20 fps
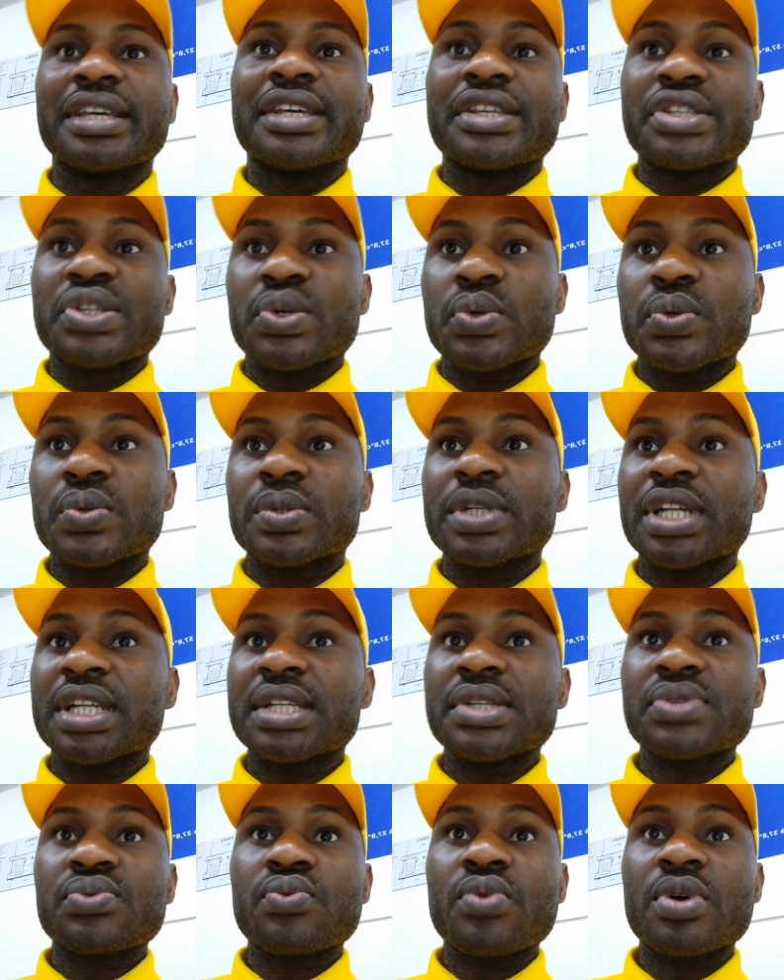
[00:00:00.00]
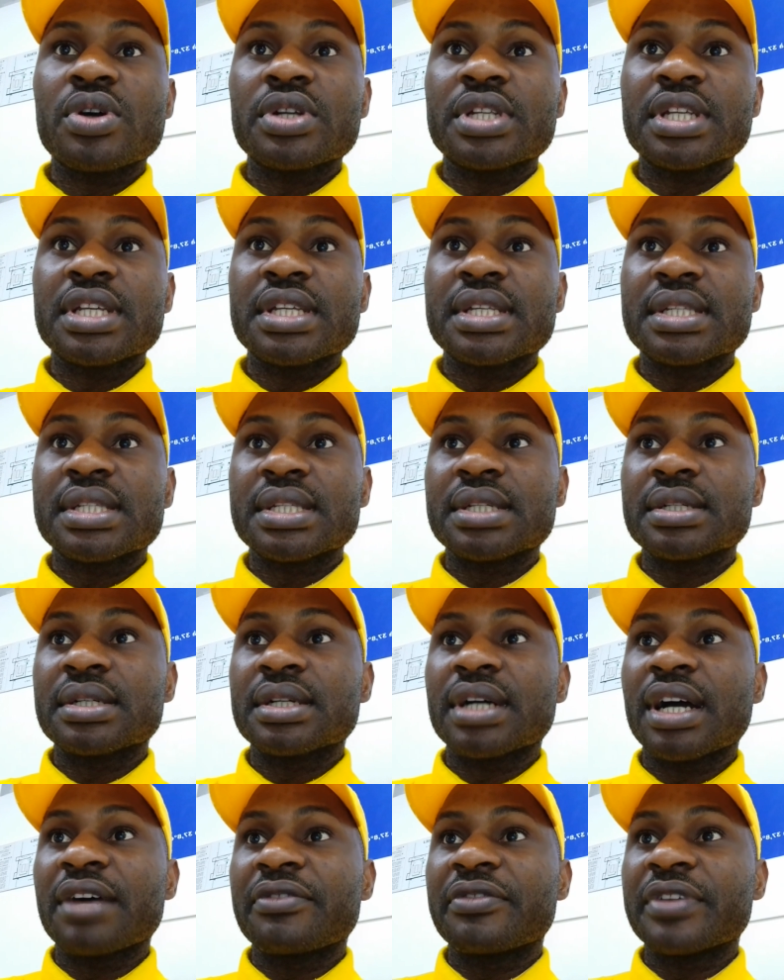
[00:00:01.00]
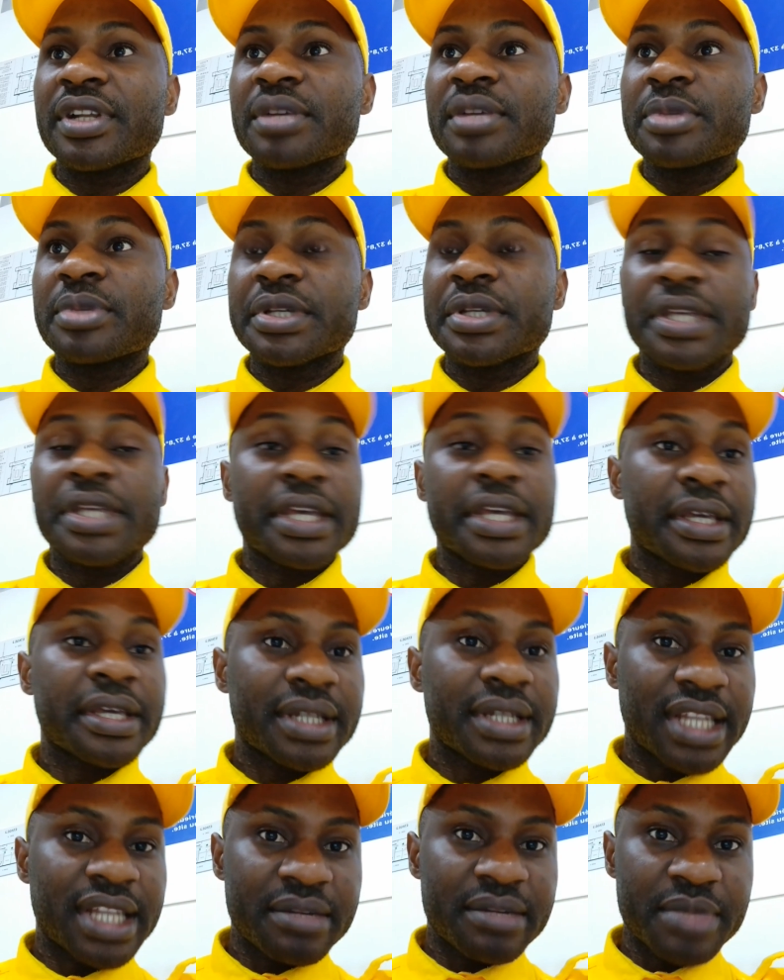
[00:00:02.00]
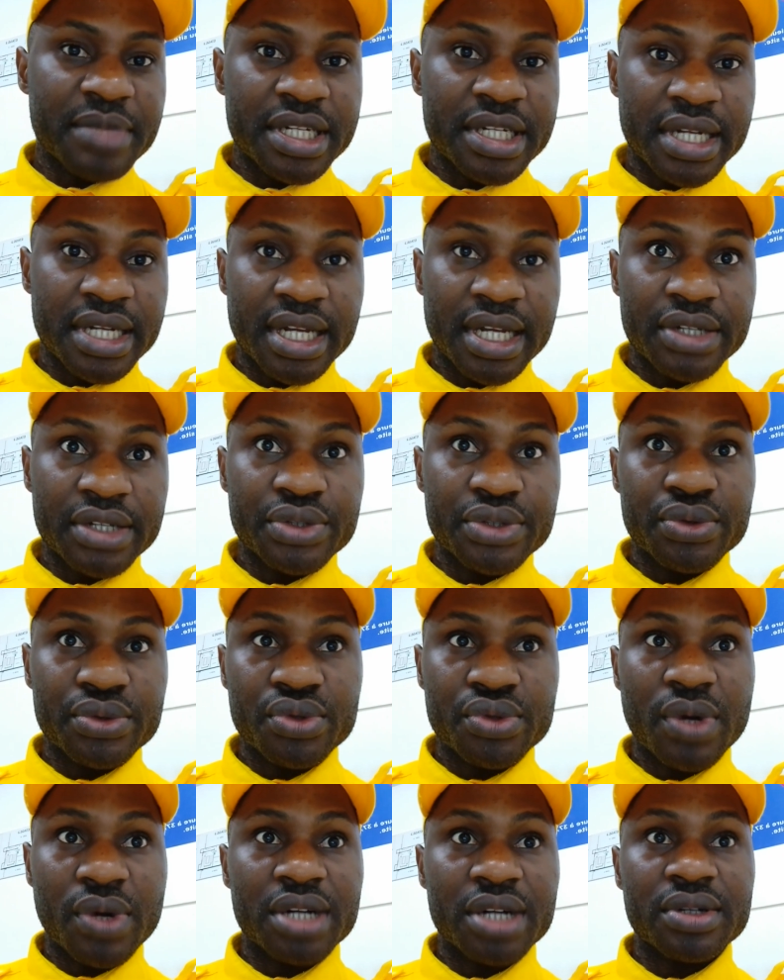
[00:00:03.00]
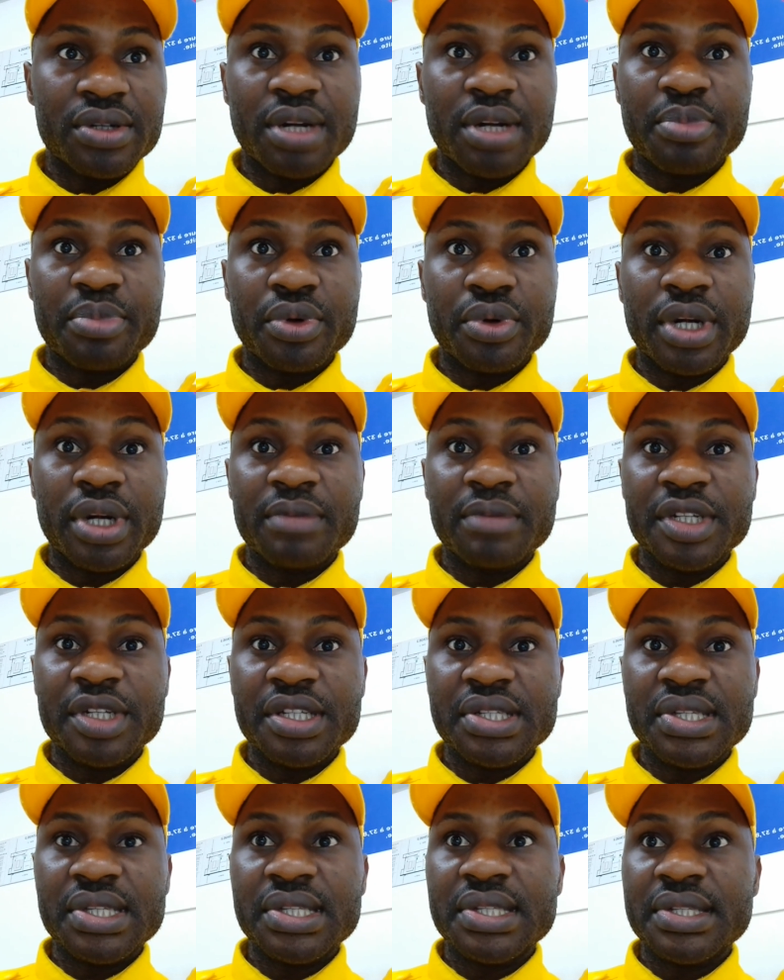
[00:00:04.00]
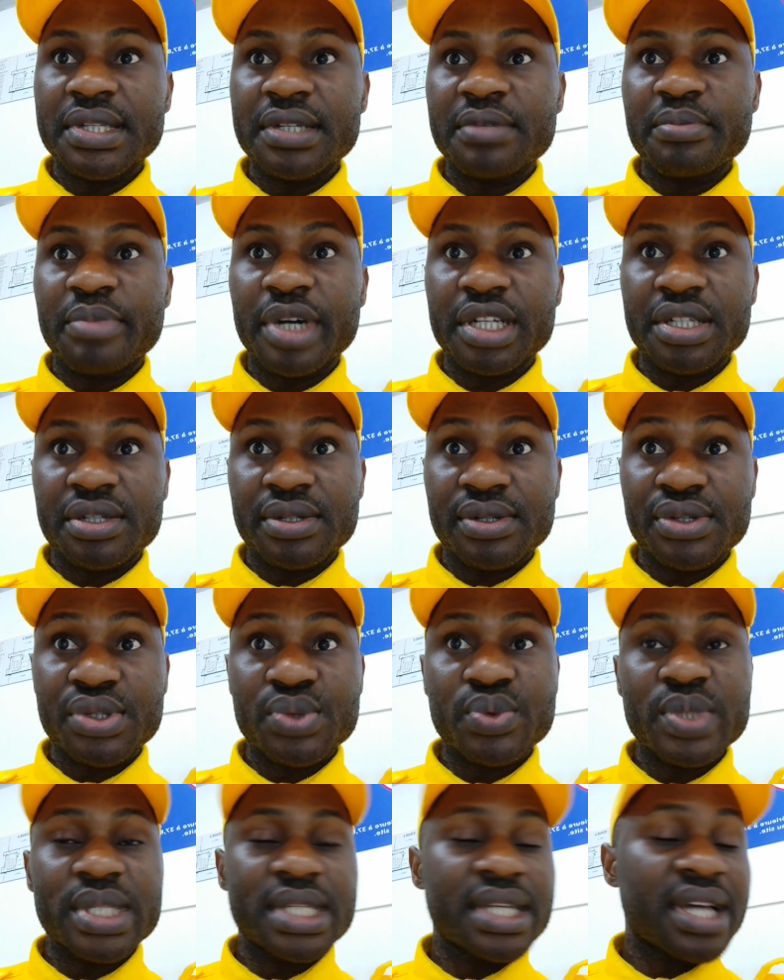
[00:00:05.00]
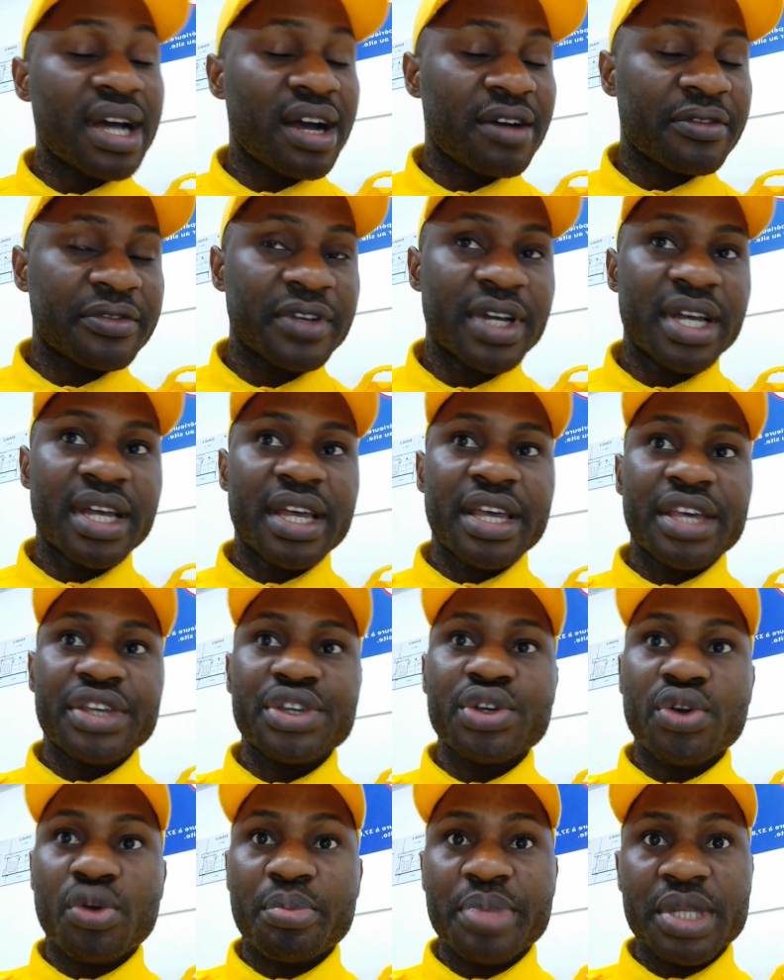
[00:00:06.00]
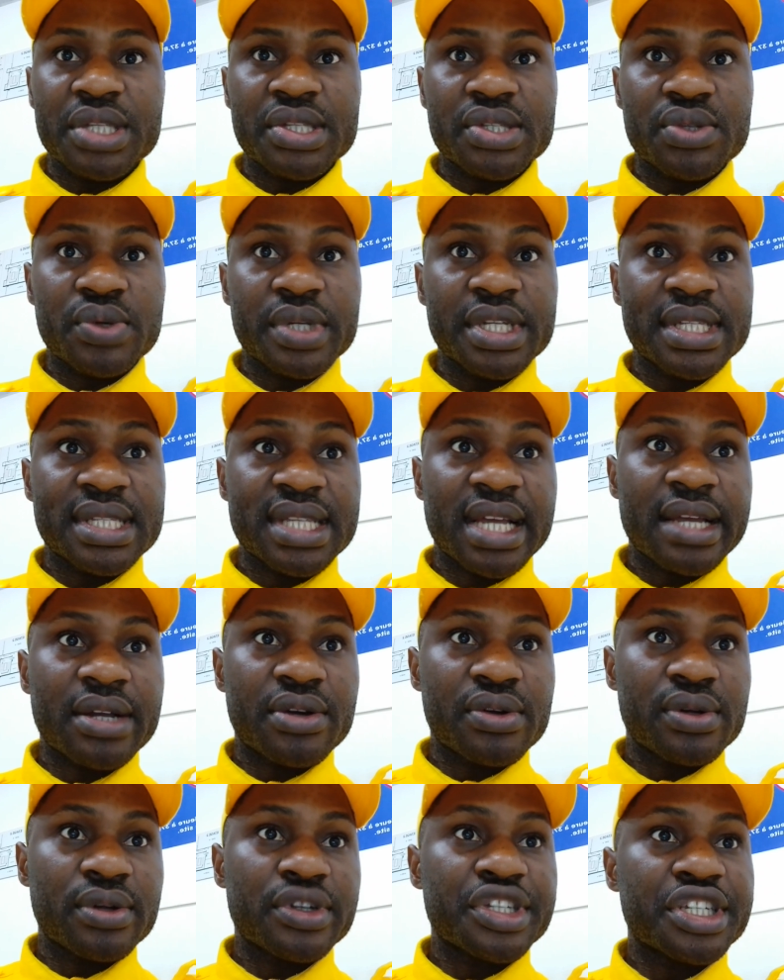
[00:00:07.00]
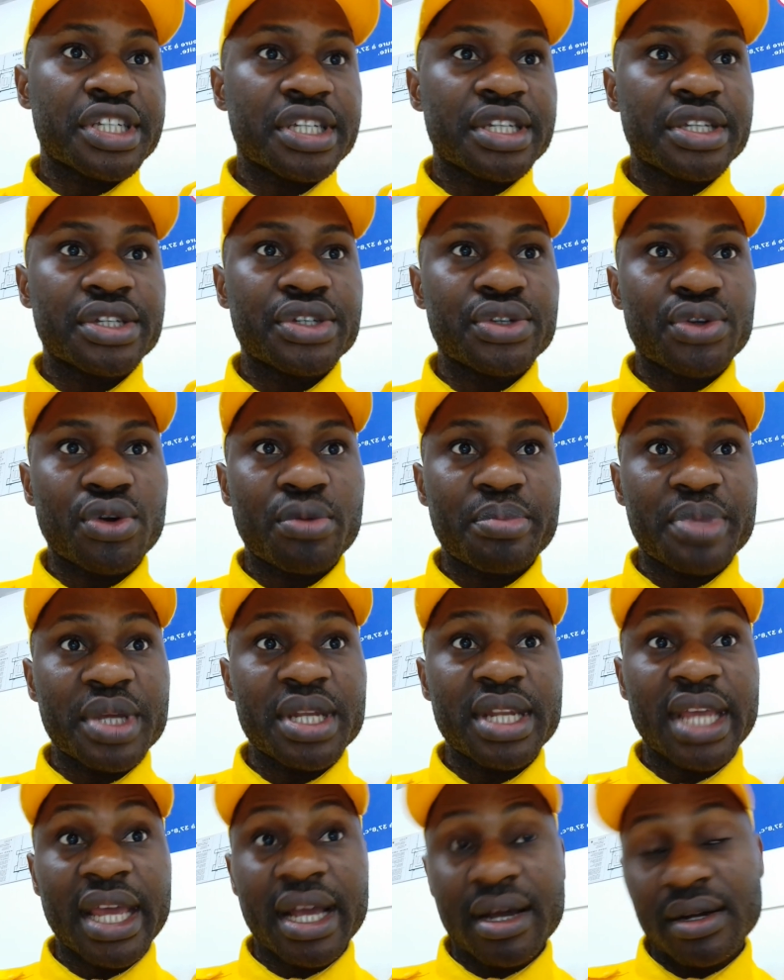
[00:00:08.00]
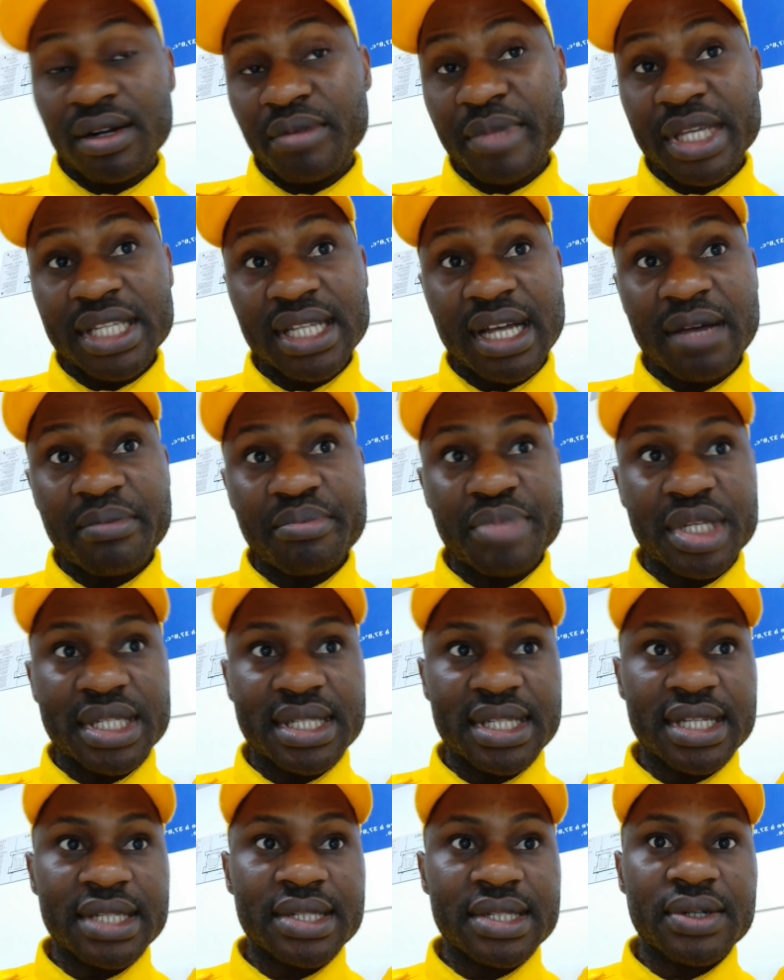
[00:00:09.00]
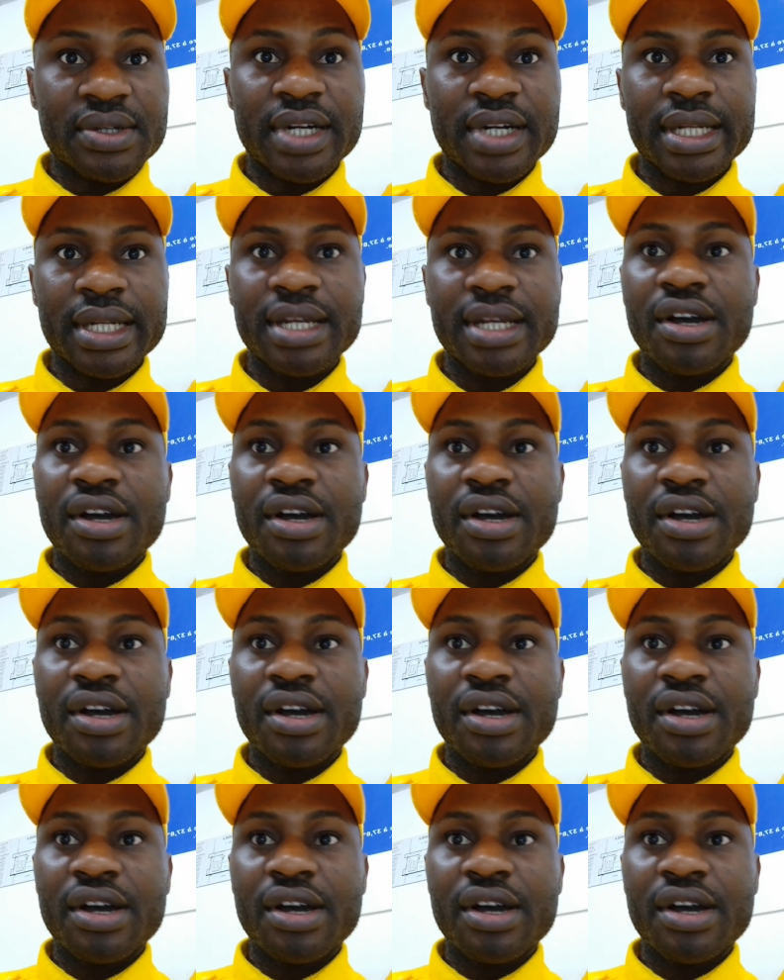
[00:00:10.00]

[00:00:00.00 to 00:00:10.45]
So that is what is available here. Let me take you to another program. This is still bachelor's. We still have European Studies, Psychology, European Economics and Business, all right?